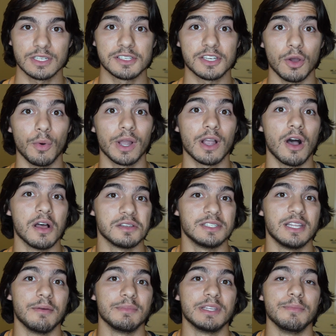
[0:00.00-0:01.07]
So it causes
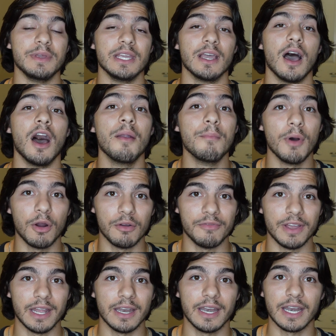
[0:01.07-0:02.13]
them to be
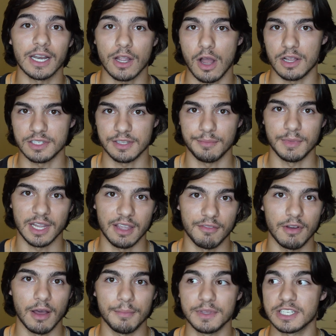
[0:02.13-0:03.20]
unmotivated and causes them to give up.